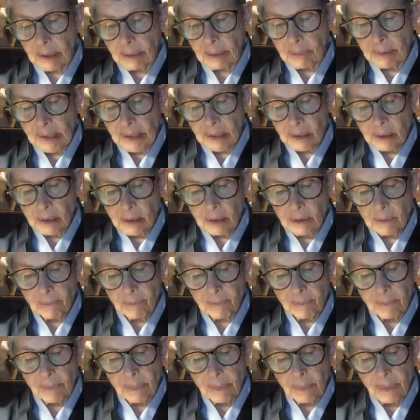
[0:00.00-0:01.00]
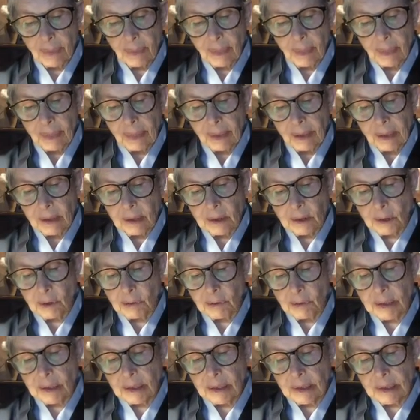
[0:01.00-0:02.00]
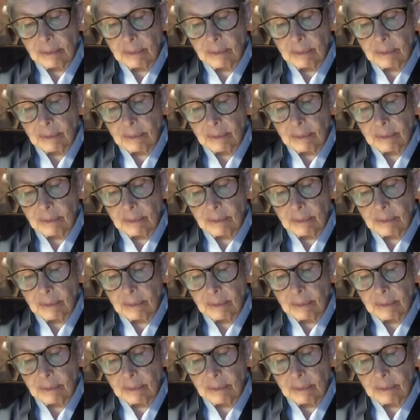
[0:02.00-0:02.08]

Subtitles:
I mean? There's always